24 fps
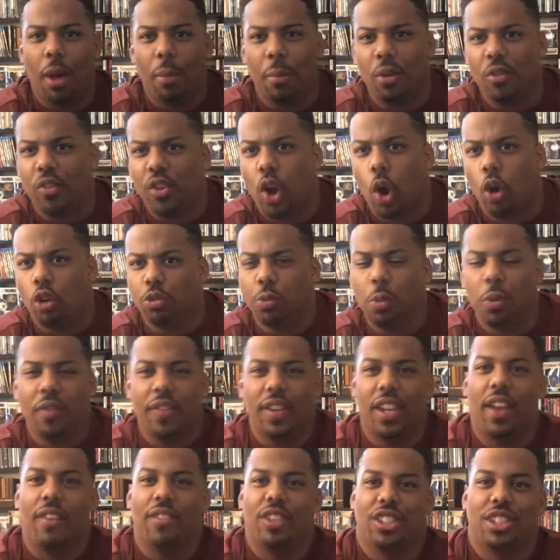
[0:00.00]
on, moviegoers,
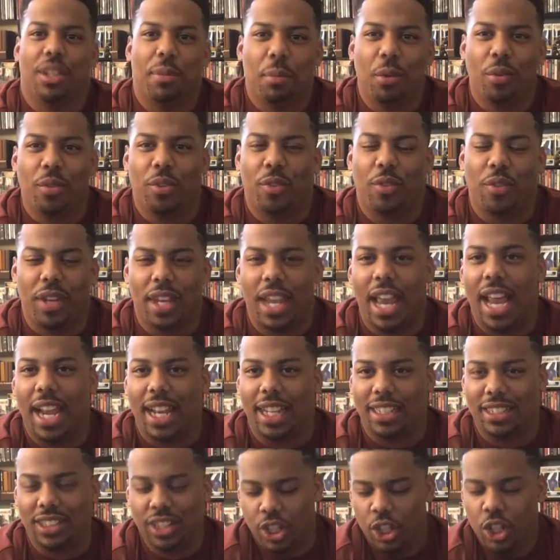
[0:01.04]
movie lovers, and movie
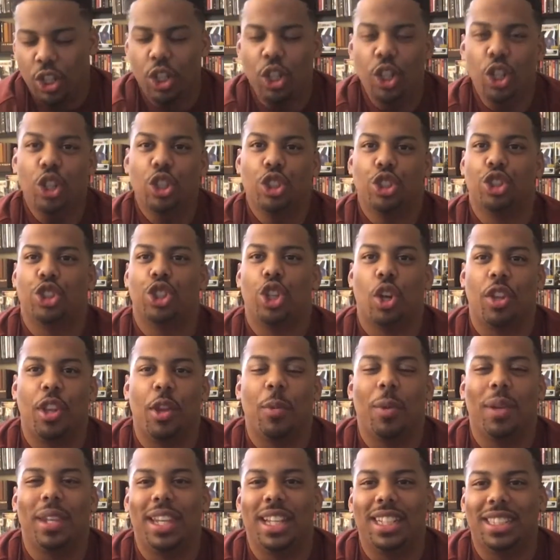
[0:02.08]
fanatics? So they
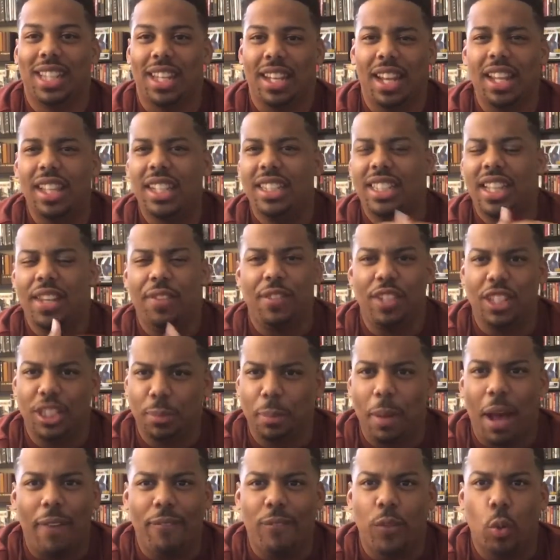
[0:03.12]
released another TV
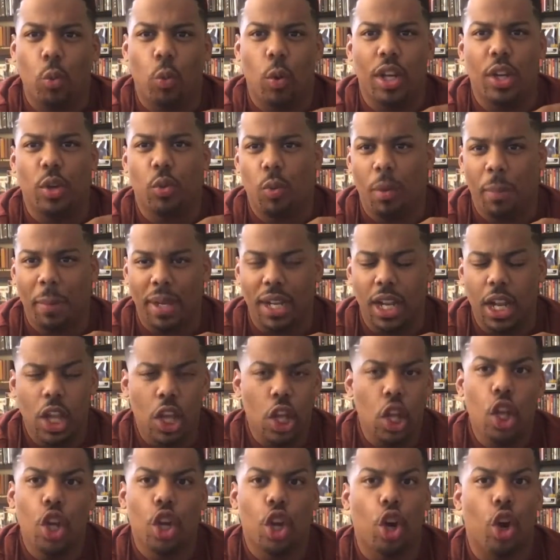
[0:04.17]
spot for Wonder Woman
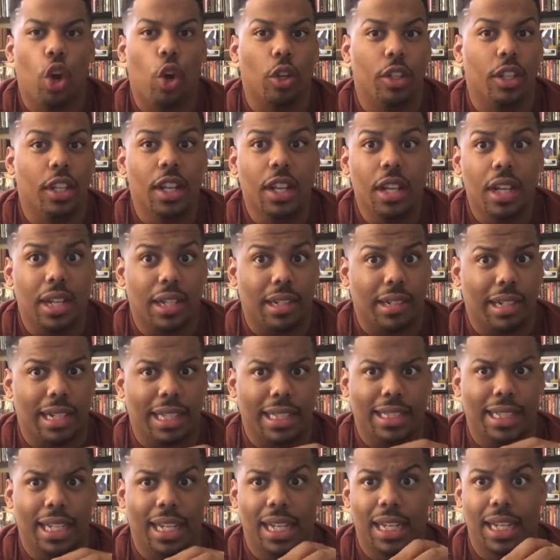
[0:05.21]
called
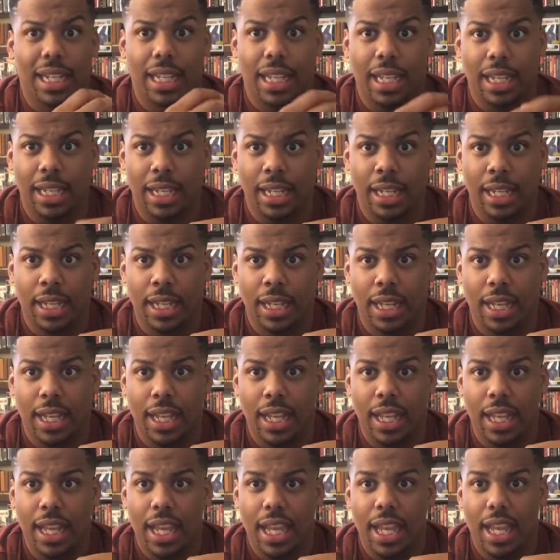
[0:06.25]
Return.
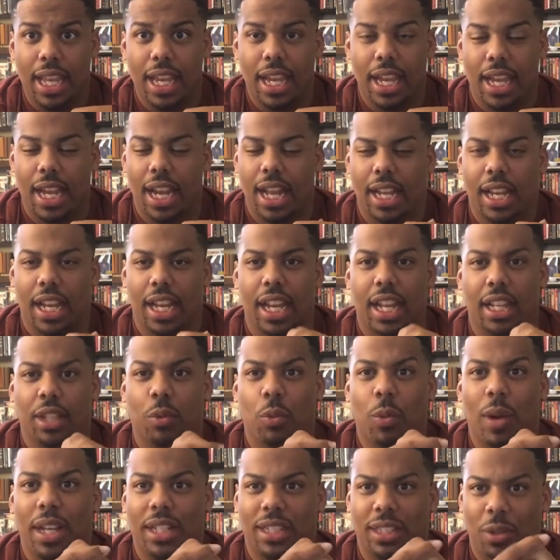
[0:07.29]
And I cannot
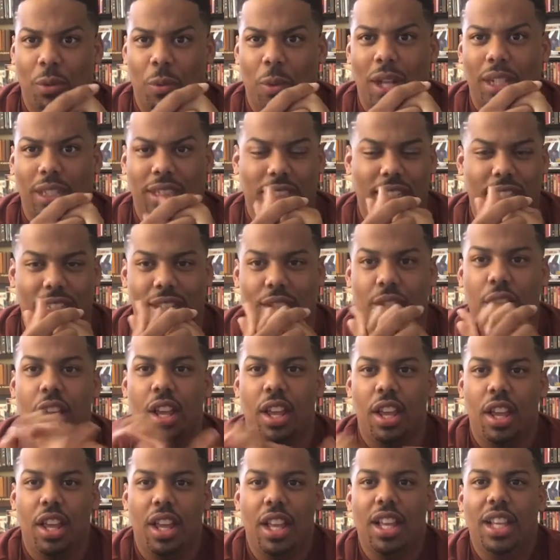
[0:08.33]
wait to watch this
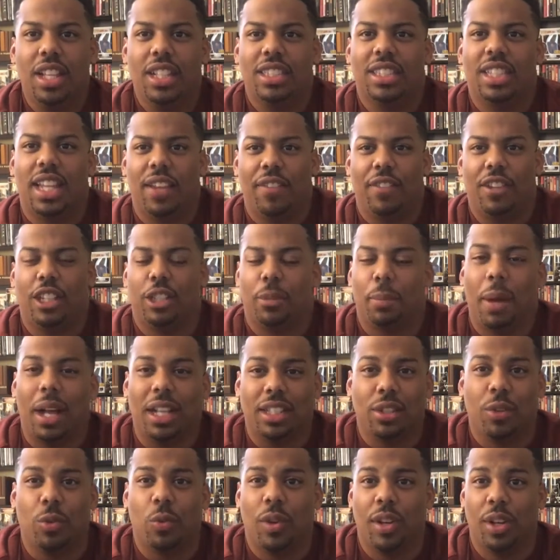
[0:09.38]
TV
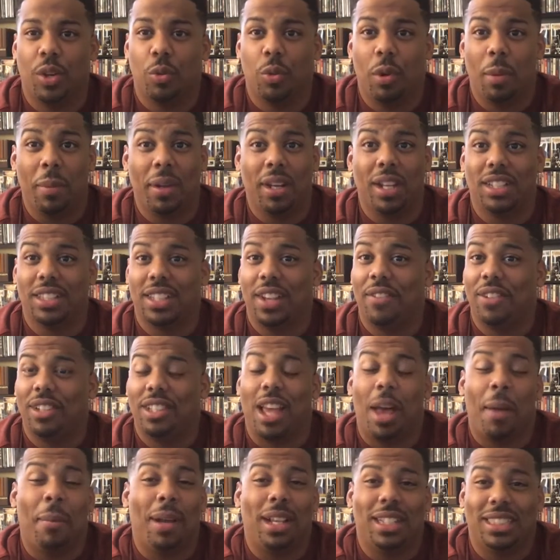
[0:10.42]
spot of Wonder Woman, because every
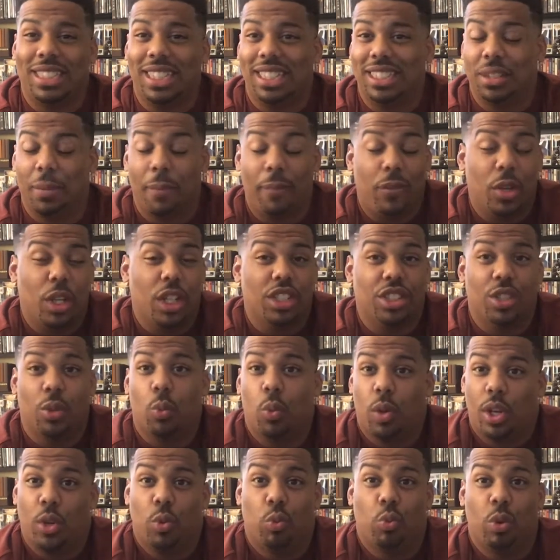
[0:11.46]
time I see some footage of
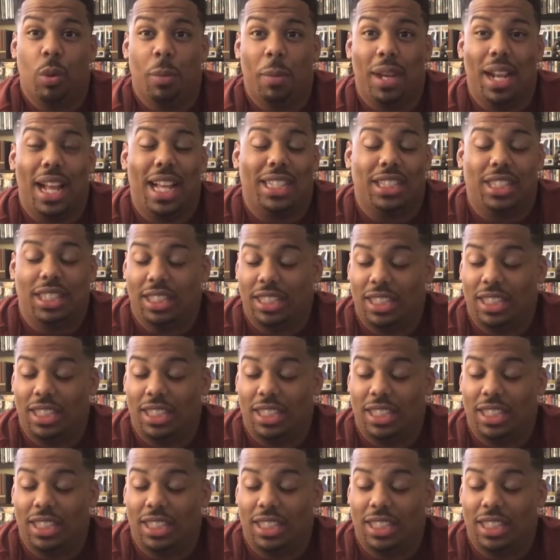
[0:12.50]
Wonder Woman, I